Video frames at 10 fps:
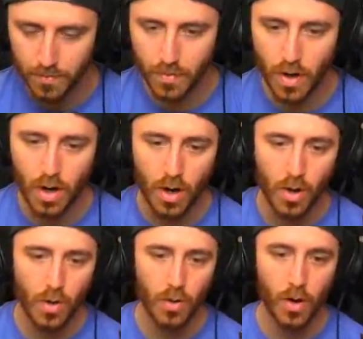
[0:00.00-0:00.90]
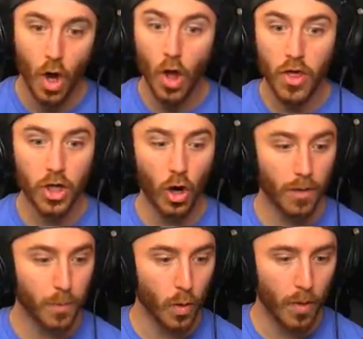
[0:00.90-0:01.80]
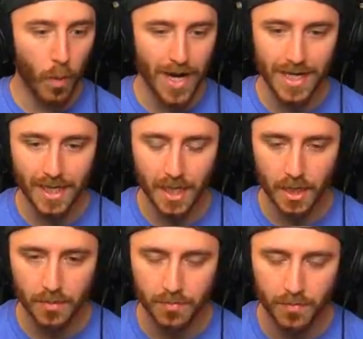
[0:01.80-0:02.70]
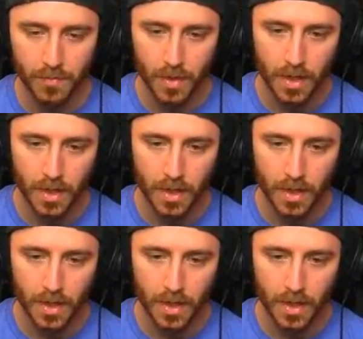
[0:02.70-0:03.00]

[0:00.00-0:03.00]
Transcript: Bro, right, the car blew up. Why didn't it kill him? Trying.